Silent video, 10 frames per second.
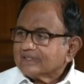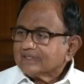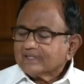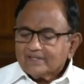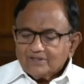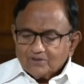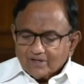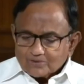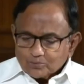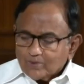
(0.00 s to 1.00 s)

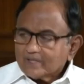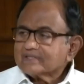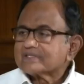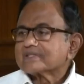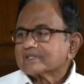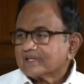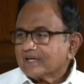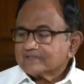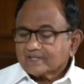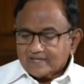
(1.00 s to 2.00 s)
Not once
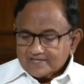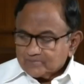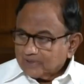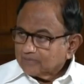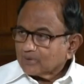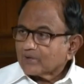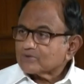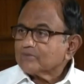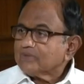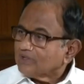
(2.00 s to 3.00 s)
has a case been brought
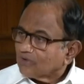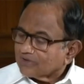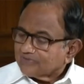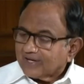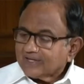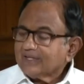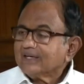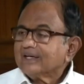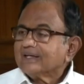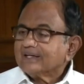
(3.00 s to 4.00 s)
to me, or have I
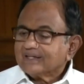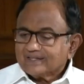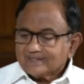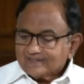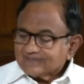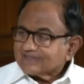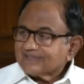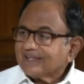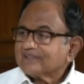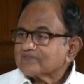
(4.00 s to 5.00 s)

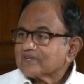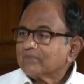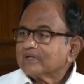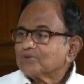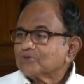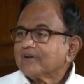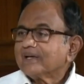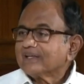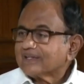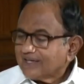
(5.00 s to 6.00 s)
instigated somebody to
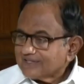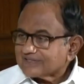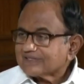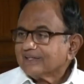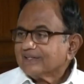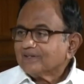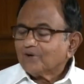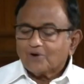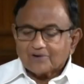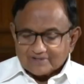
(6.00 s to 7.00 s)
file a case,
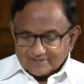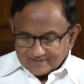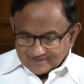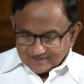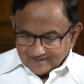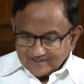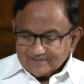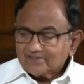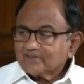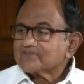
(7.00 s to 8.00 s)
or
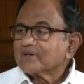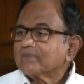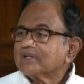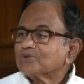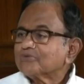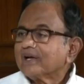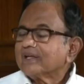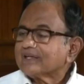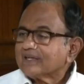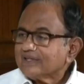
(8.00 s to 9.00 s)
encouraged somebody to
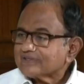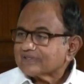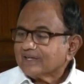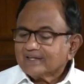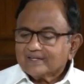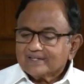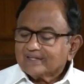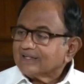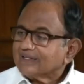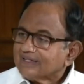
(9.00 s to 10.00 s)
file a case
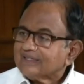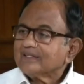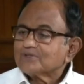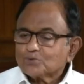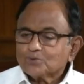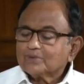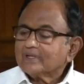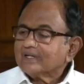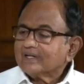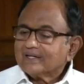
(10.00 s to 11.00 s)
leading to
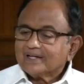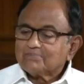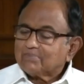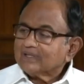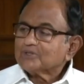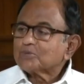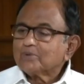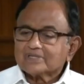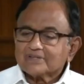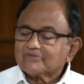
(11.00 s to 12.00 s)
a
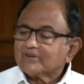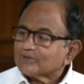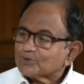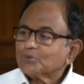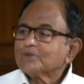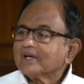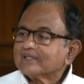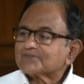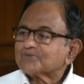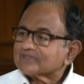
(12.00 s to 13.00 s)
punishment of 2
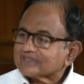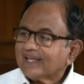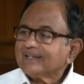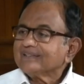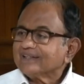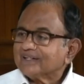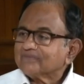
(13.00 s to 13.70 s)
years for slander.